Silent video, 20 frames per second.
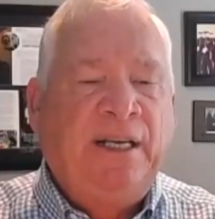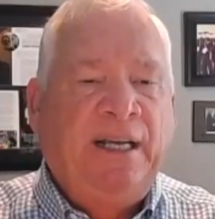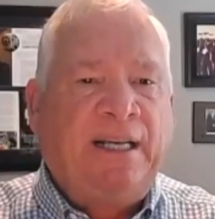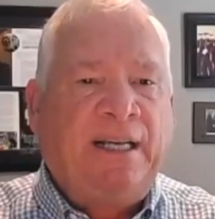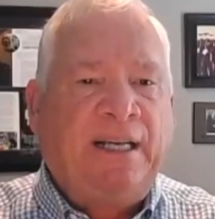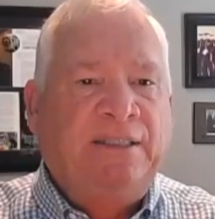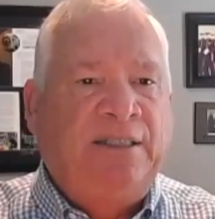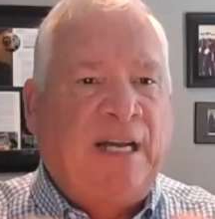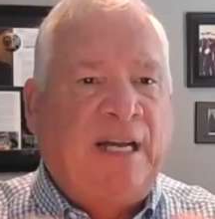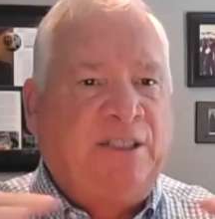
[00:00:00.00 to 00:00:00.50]

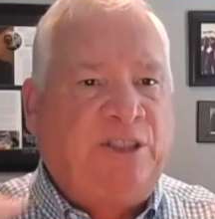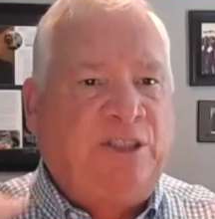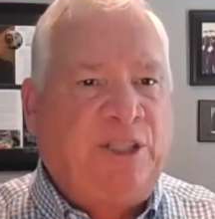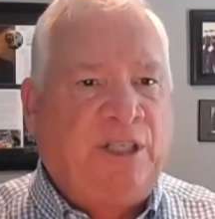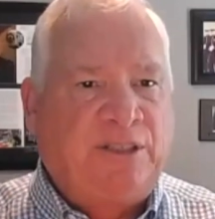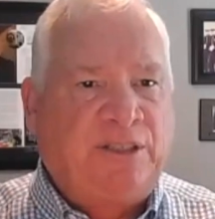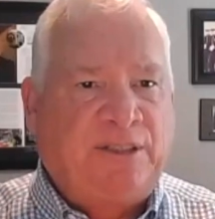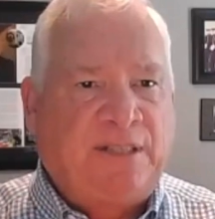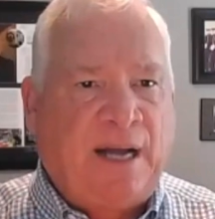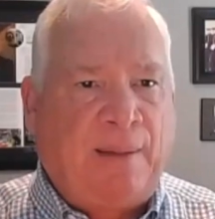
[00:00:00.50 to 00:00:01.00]
He's got
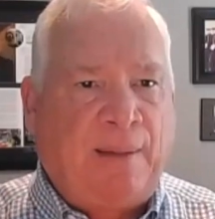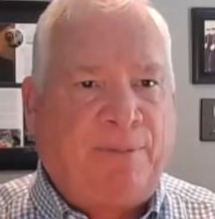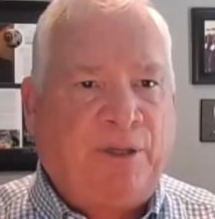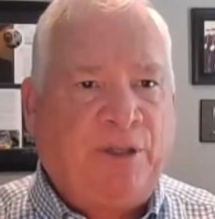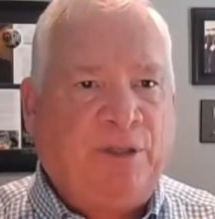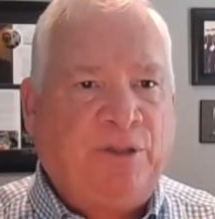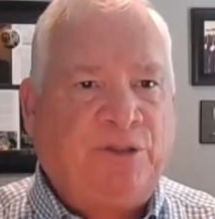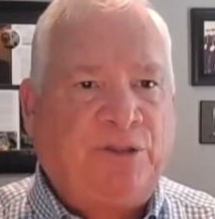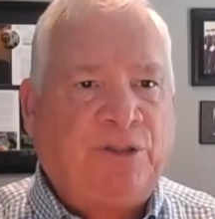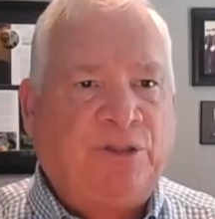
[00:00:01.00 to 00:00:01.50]
just top
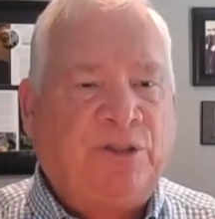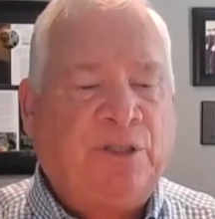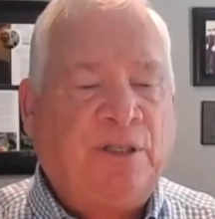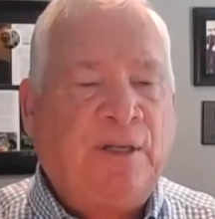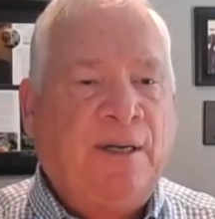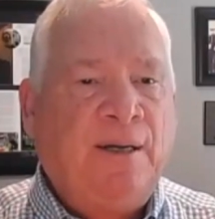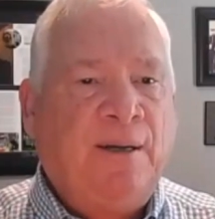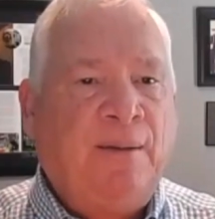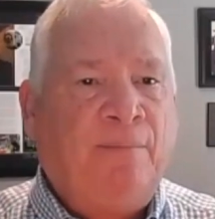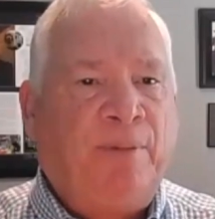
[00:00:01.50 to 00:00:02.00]
producers,
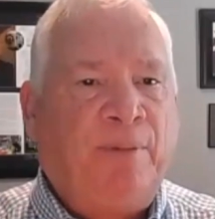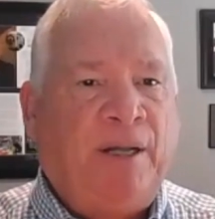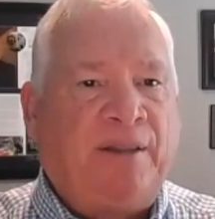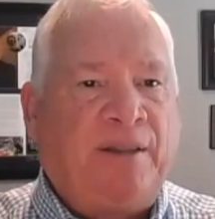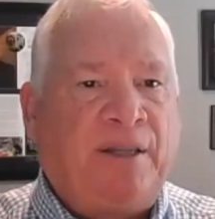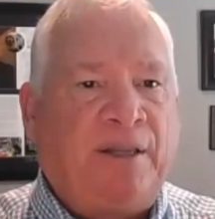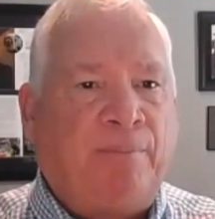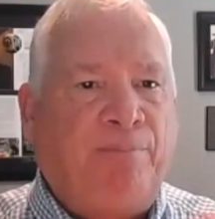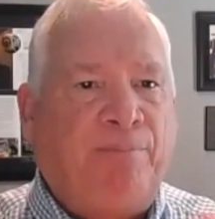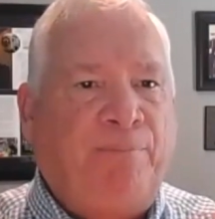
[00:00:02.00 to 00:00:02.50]
but
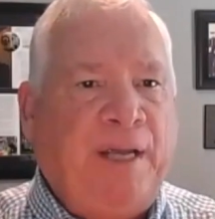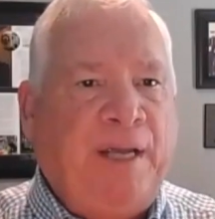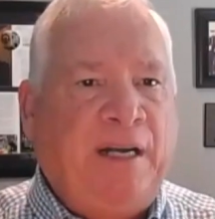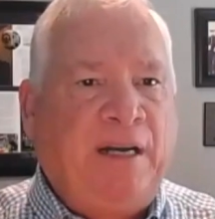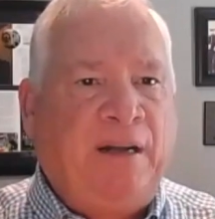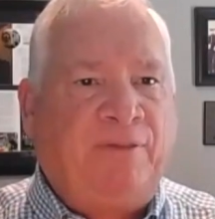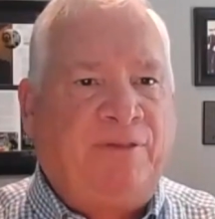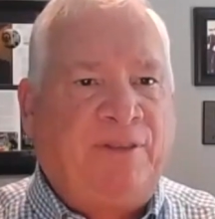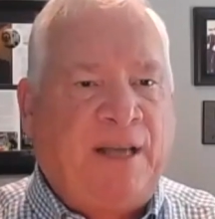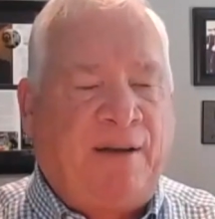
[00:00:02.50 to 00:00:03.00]
they're big
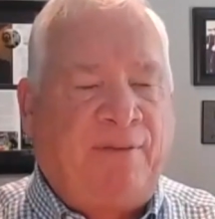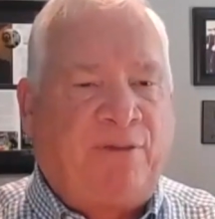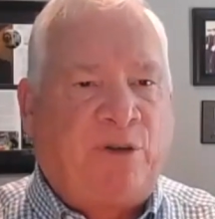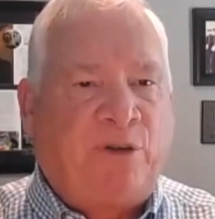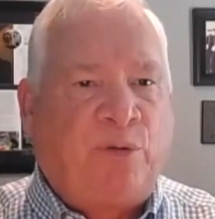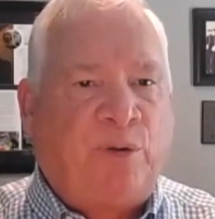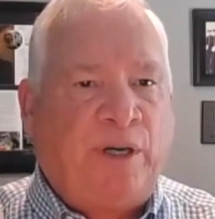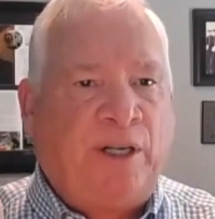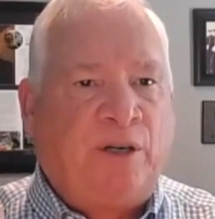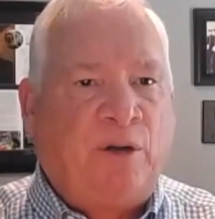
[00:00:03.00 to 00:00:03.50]
enough to have
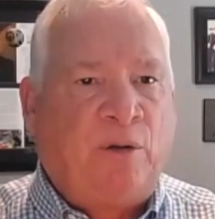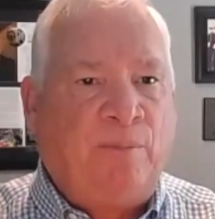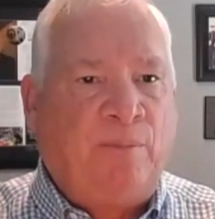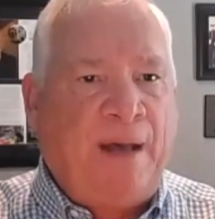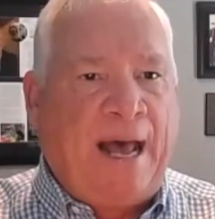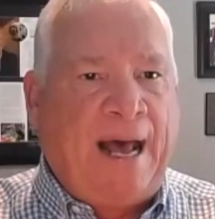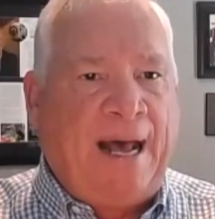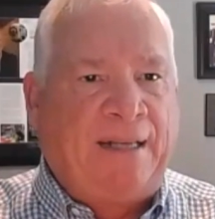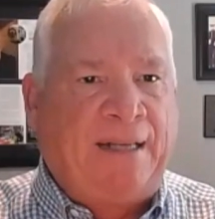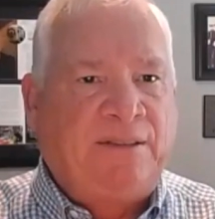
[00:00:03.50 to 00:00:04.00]
critical
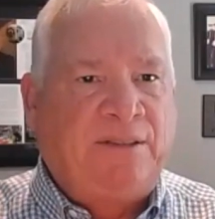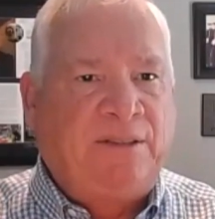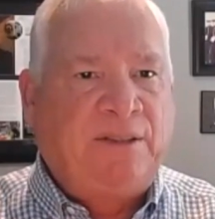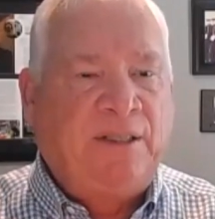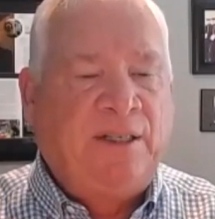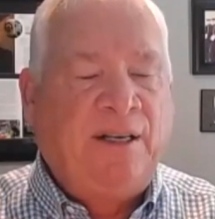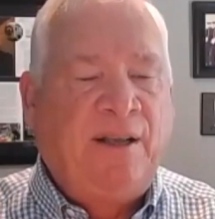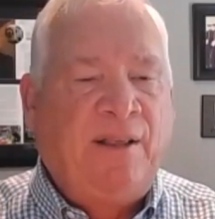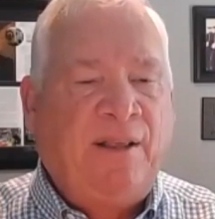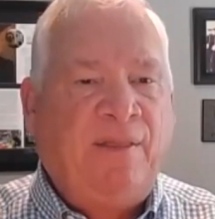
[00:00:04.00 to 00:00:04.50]
mass
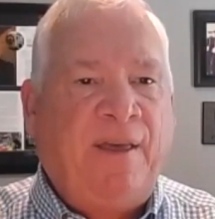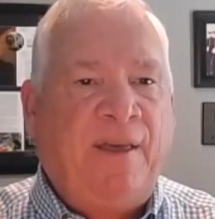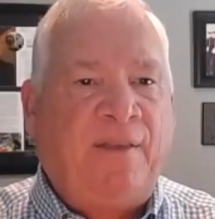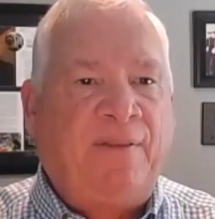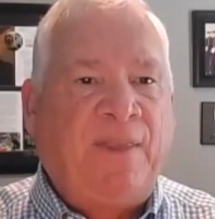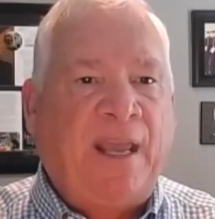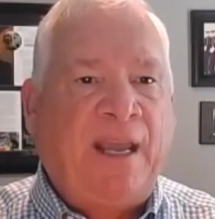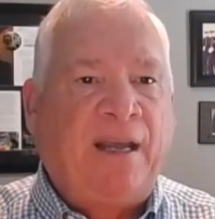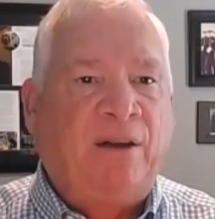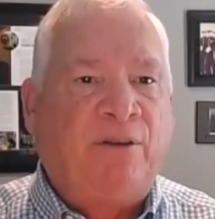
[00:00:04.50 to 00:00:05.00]
that
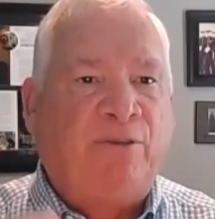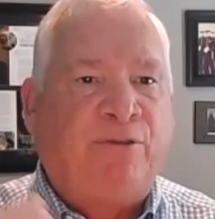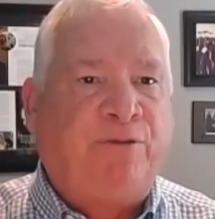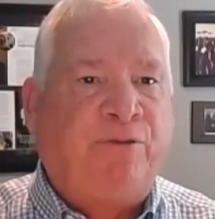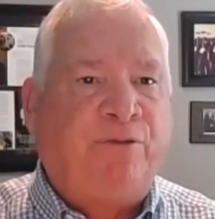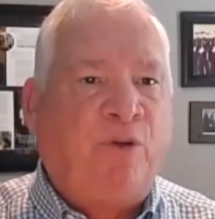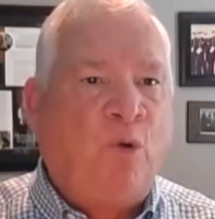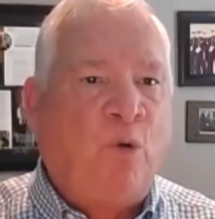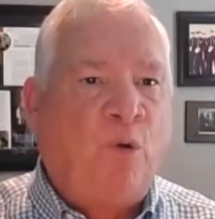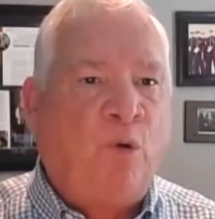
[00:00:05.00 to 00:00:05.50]
they can
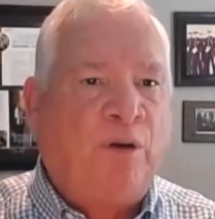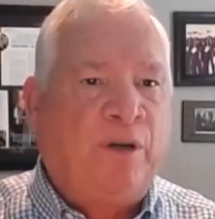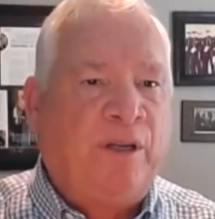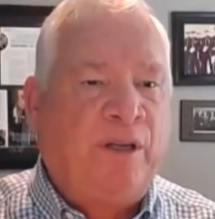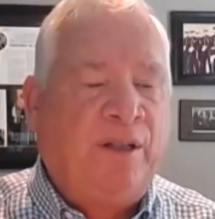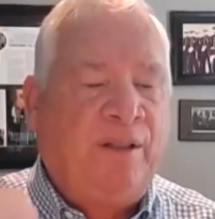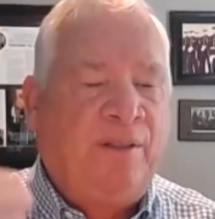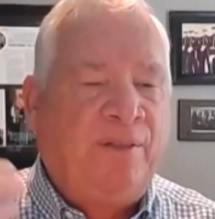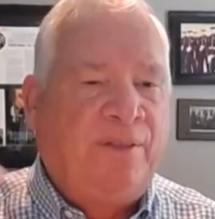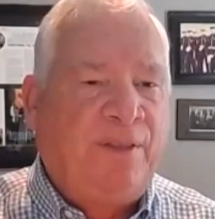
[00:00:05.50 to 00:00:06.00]
afford
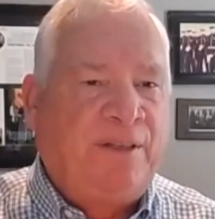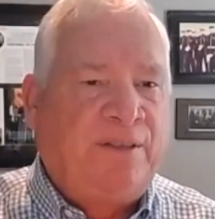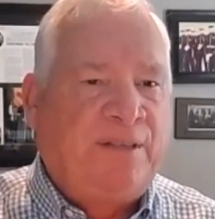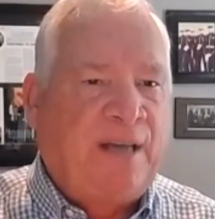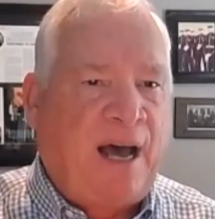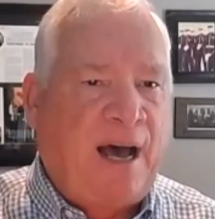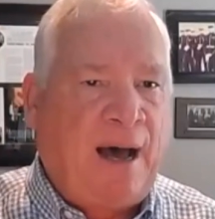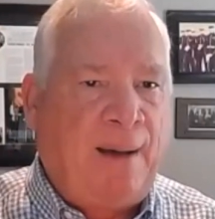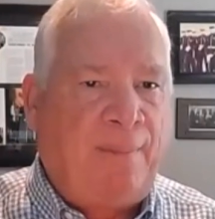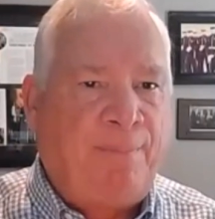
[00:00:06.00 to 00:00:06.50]
the
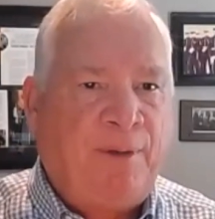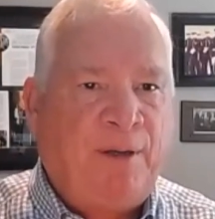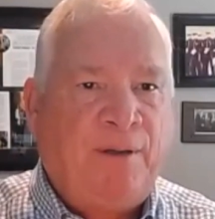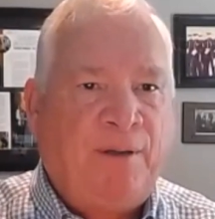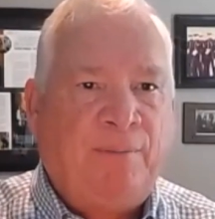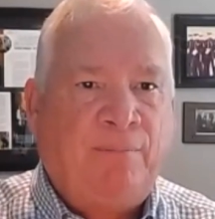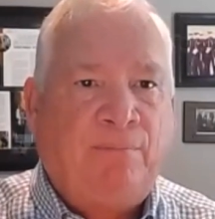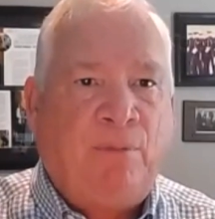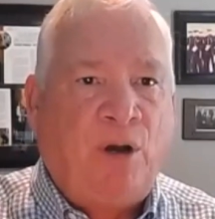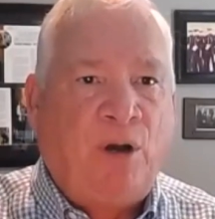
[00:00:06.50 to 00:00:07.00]
top
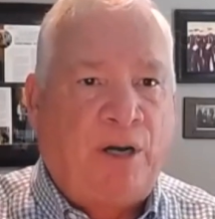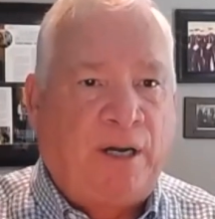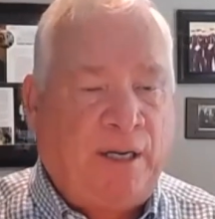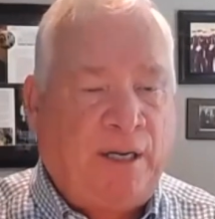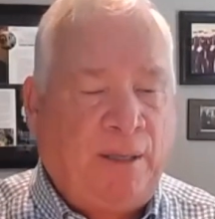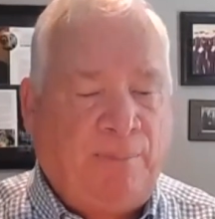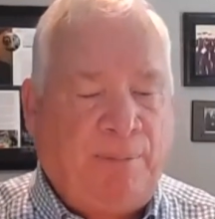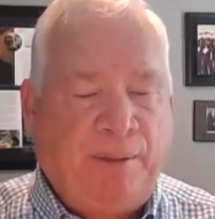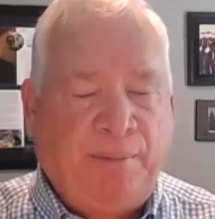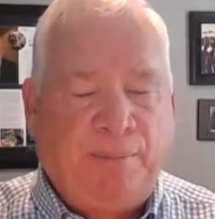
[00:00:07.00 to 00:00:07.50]

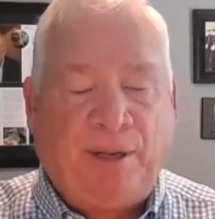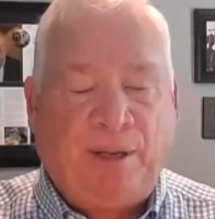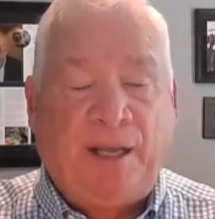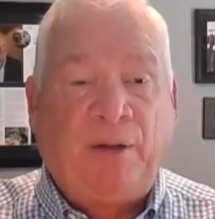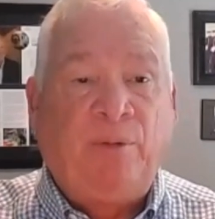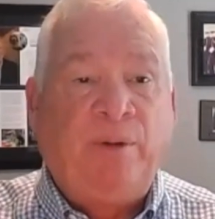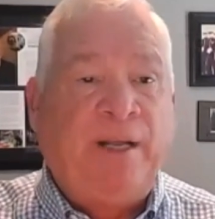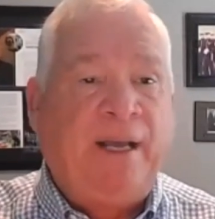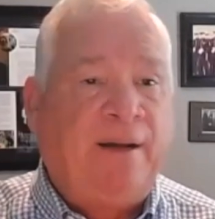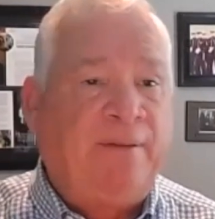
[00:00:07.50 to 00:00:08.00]
marketing people
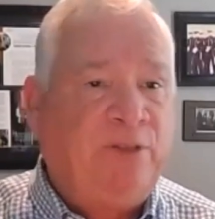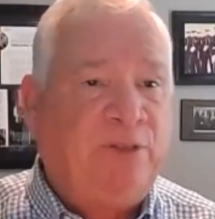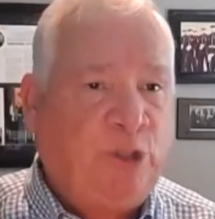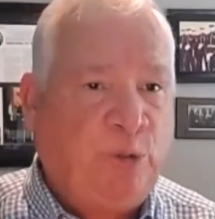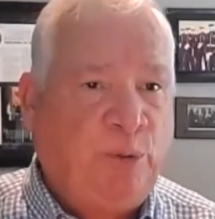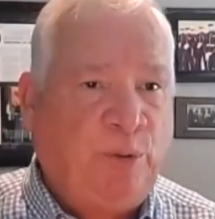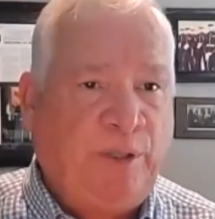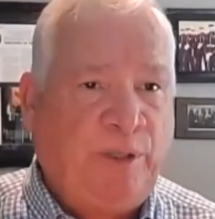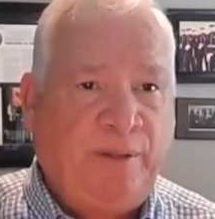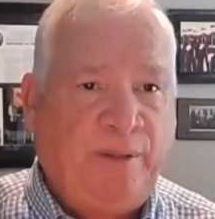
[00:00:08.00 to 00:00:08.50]
like we have
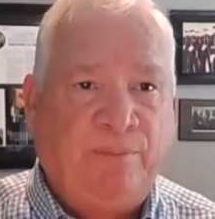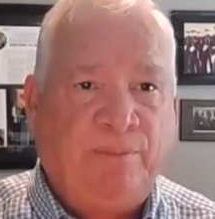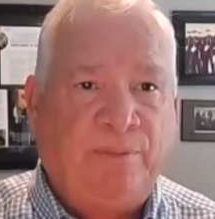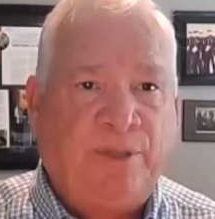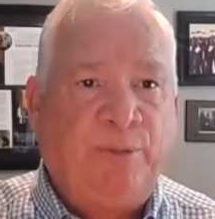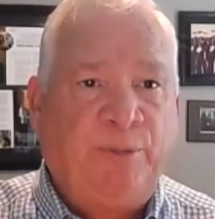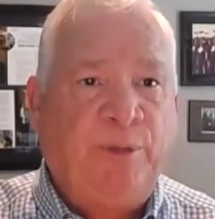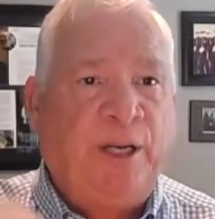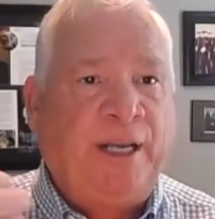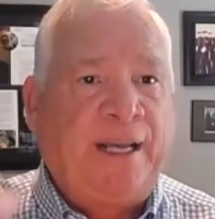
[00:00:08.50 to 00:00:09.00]
Julie,
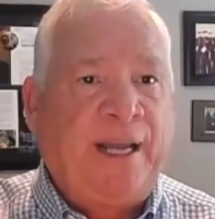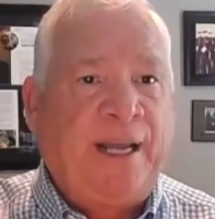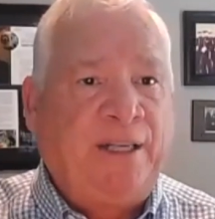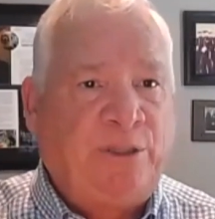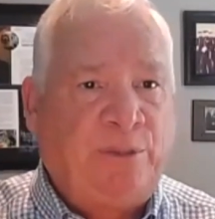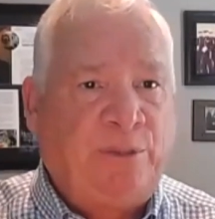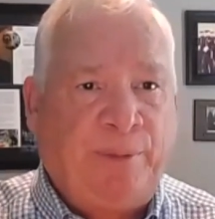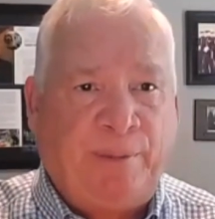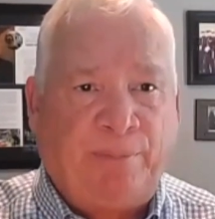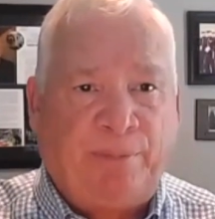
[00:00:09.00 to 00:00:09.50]

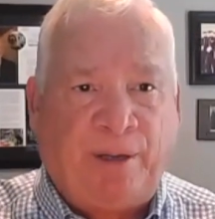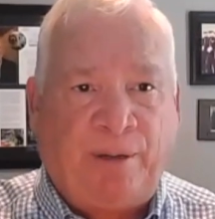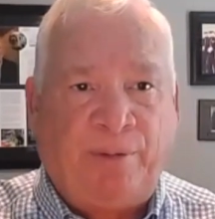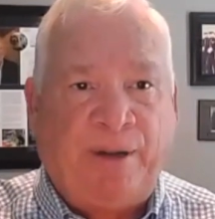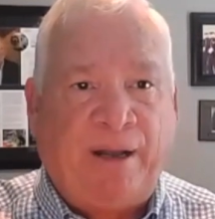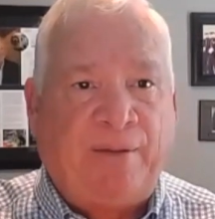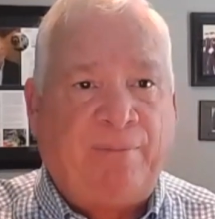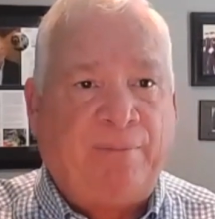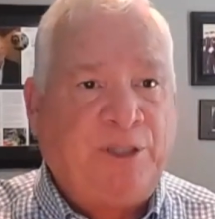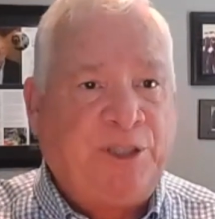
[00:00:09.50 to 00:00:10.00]
communication people like we
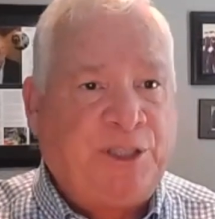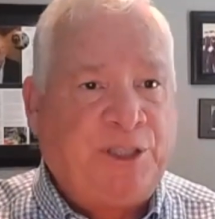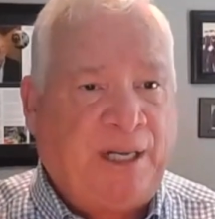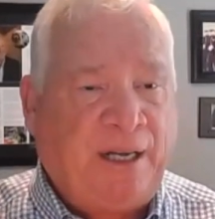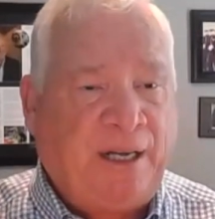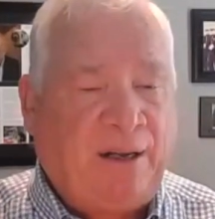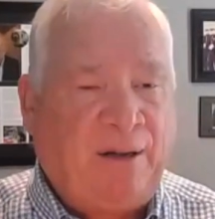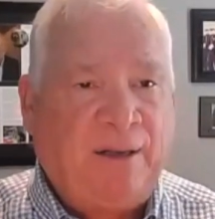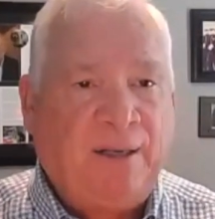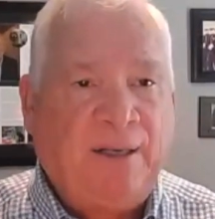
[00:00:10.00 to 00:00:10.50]
have
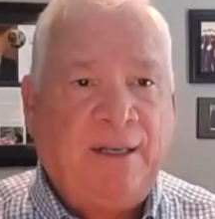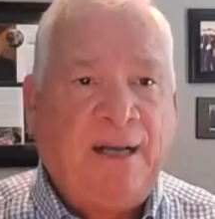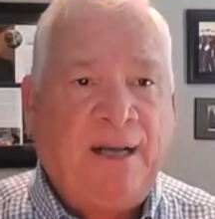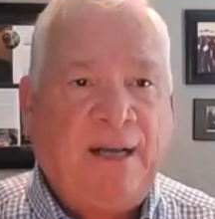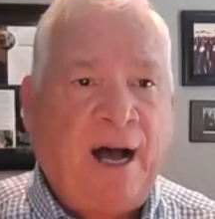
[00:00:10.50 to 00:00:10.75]
Michelle,